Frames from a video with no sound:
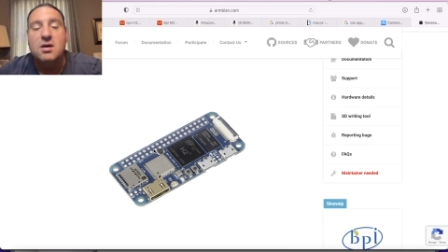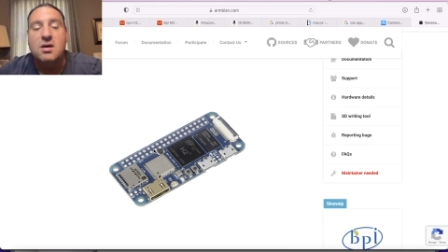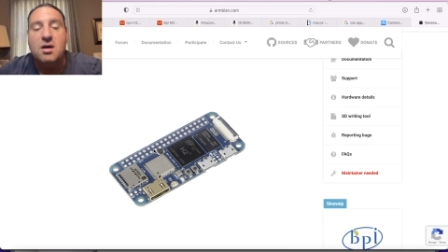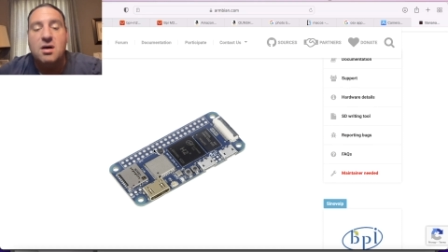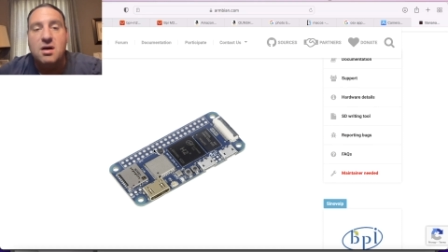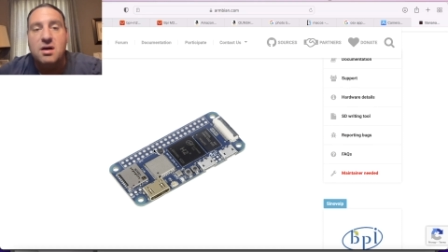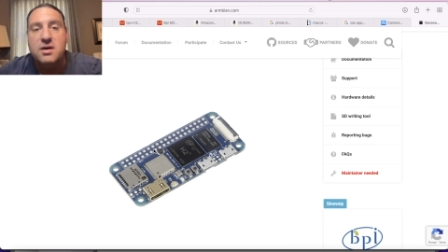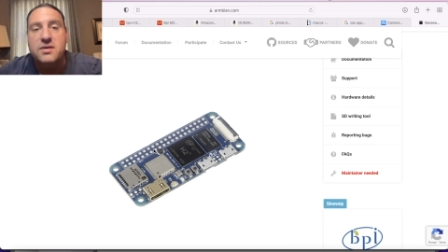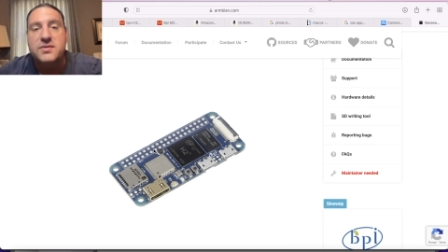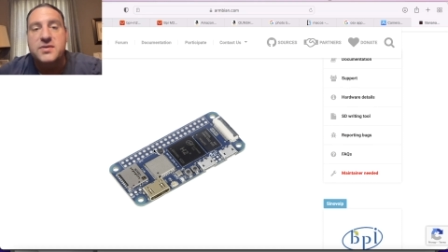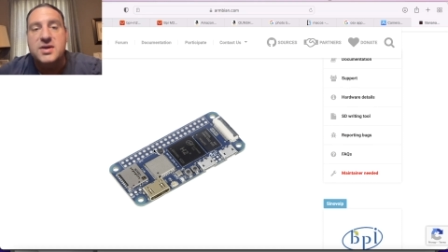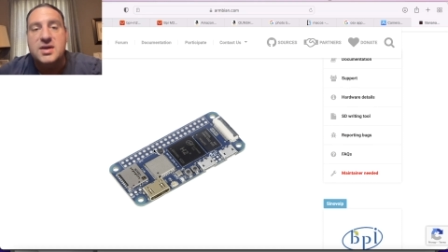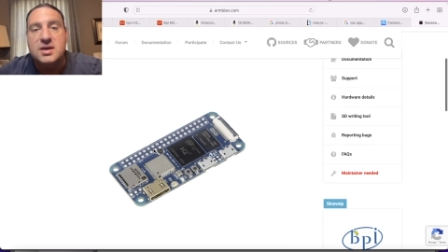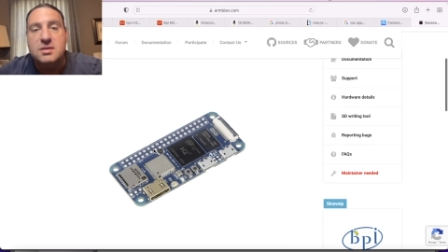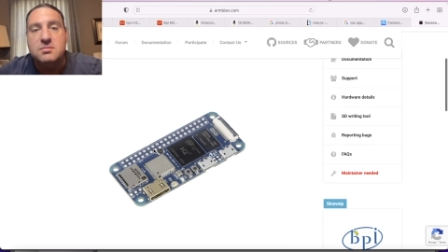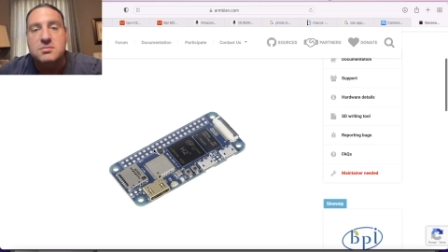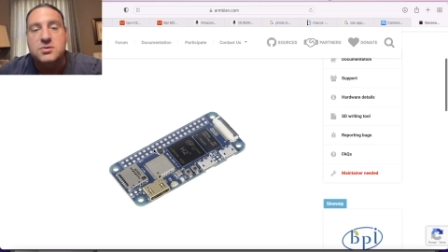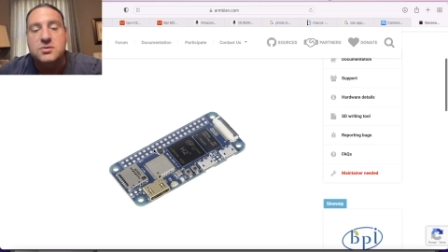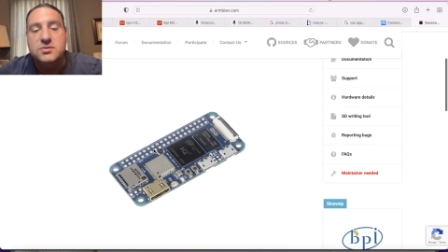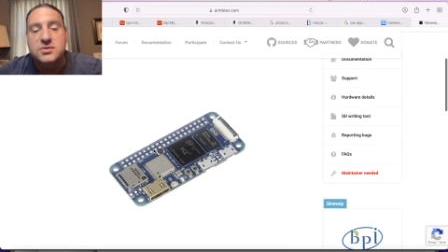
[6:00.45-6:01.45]
on the
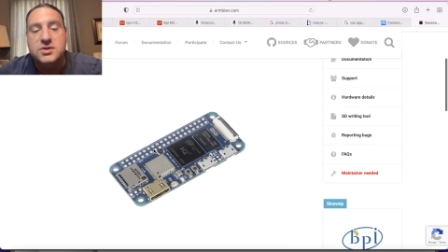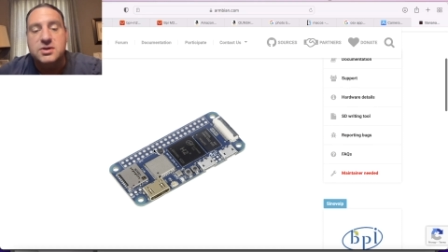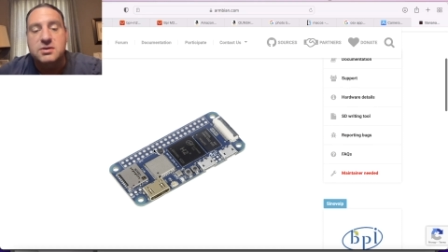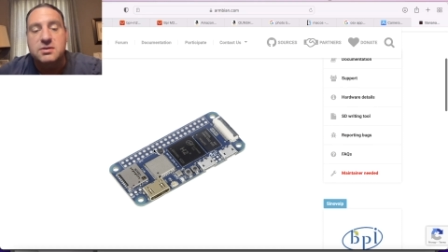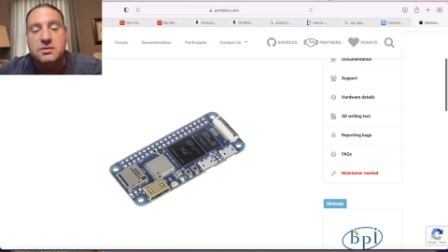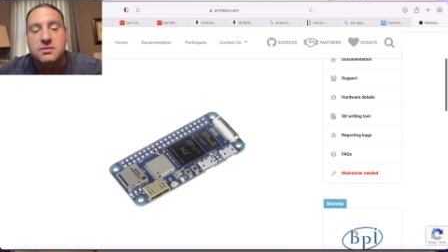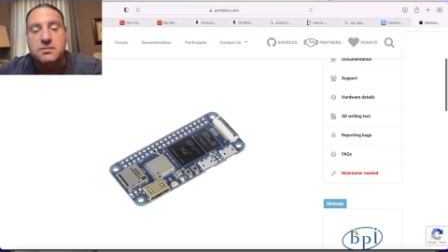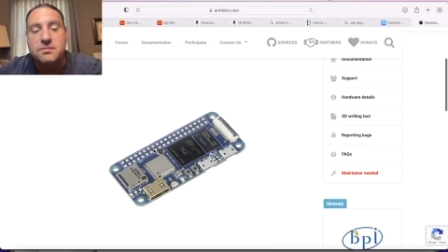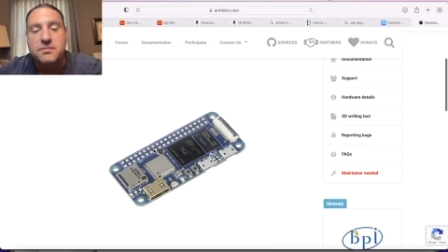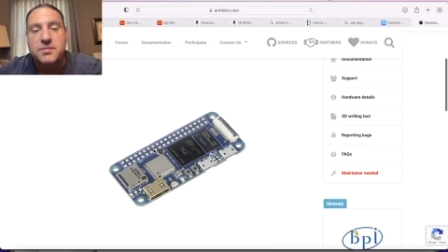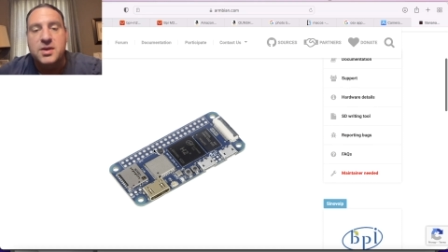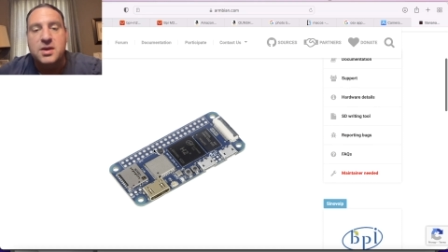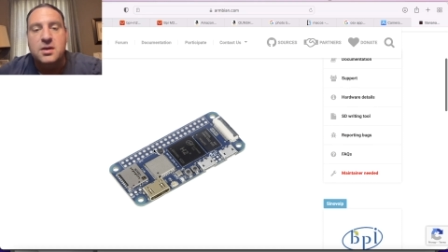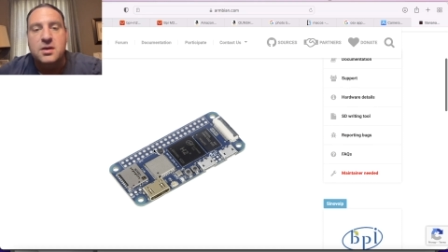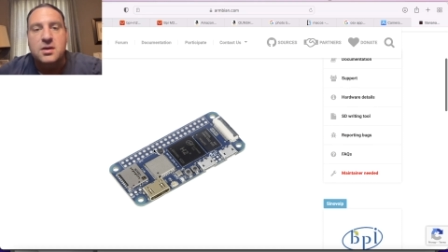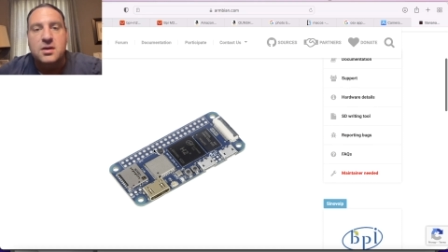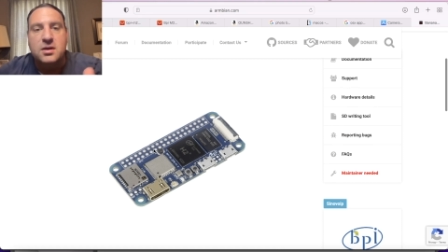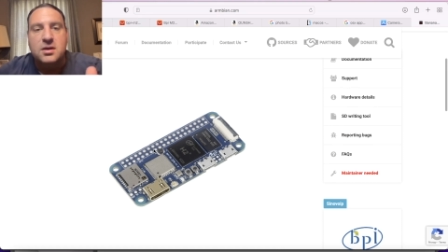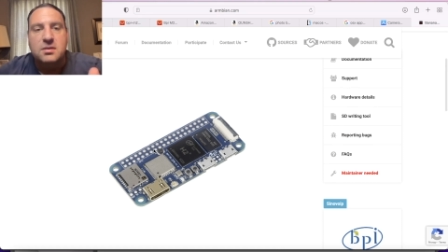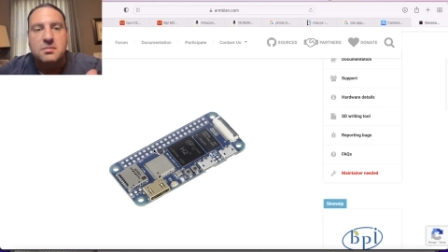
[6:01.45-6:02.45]
m 2 Zero.
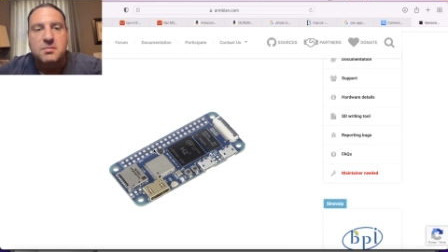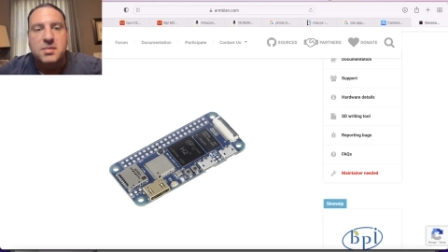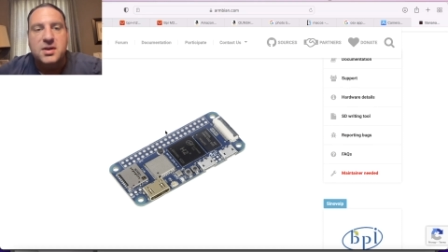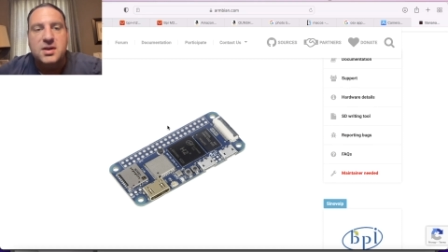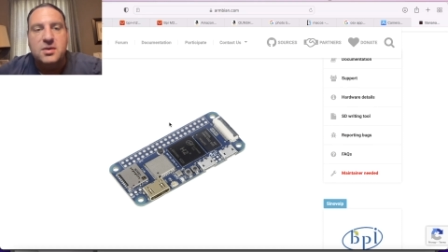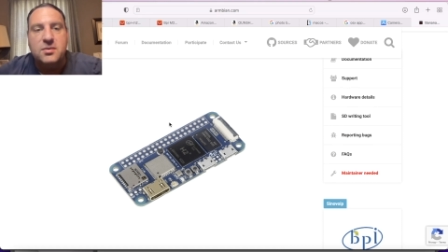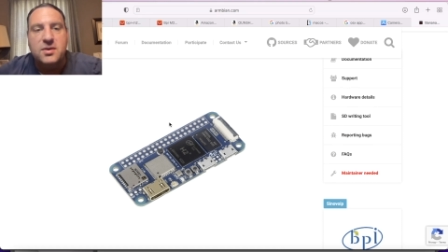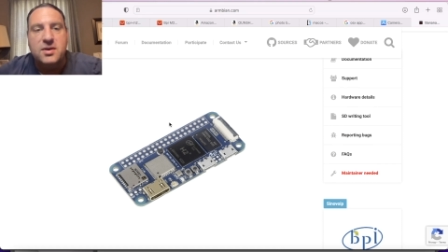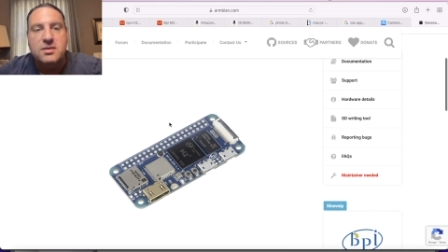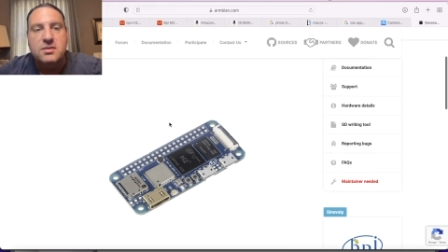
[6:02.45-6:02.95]
But anyway,